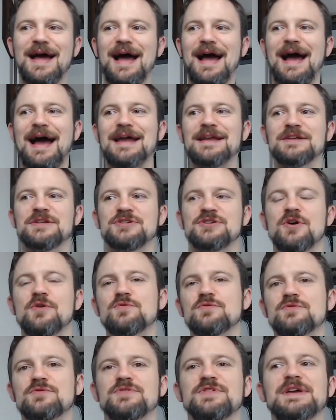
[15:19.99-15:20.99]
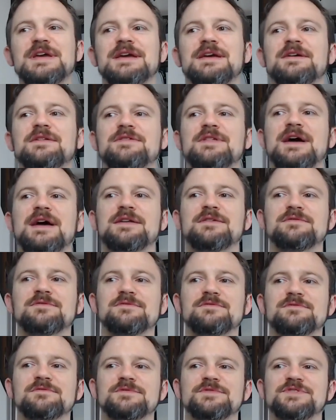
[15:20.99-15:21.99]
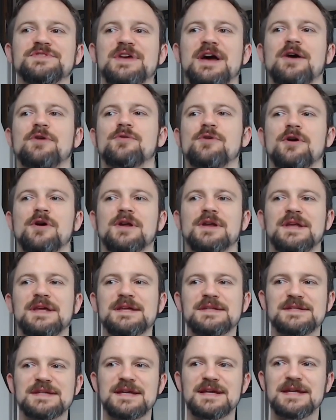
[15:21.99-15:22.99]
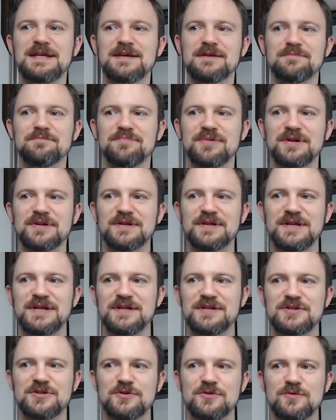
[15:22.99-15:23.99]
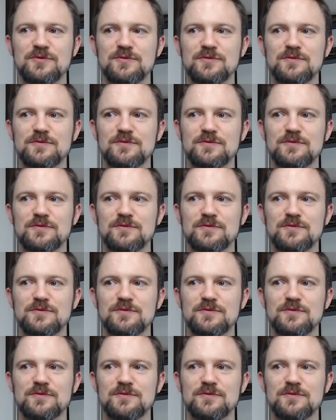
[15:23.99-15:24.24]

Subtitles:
I don't think that Sauron gets any ability to